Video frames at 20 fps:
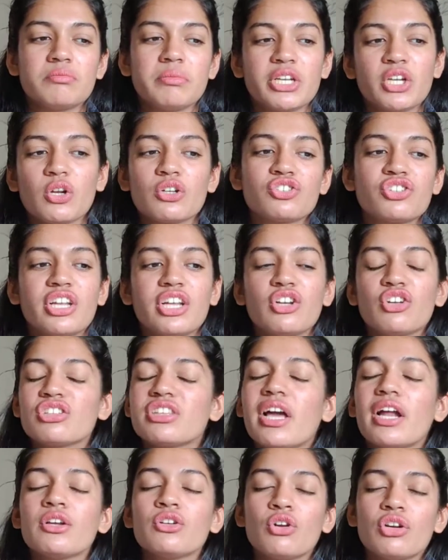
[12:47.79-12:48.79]
may not really
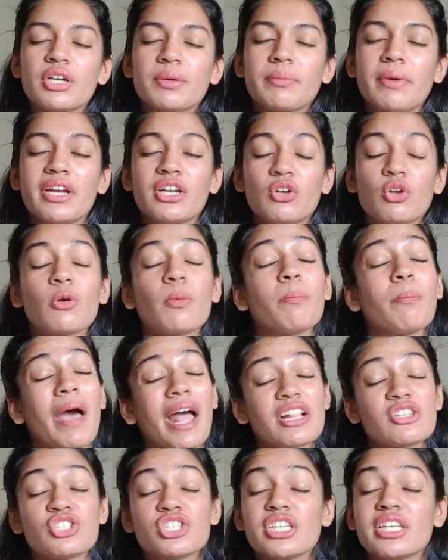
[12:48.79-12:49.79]
look that good, it might look
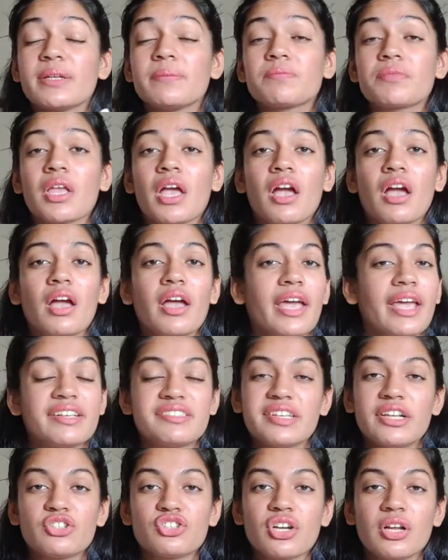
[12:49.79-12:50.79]
patchy,
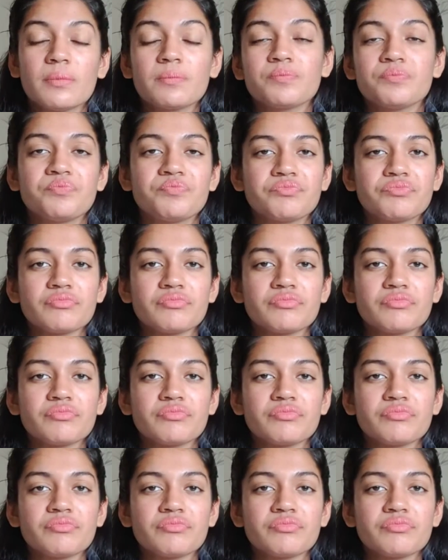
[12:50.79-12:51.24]
etc.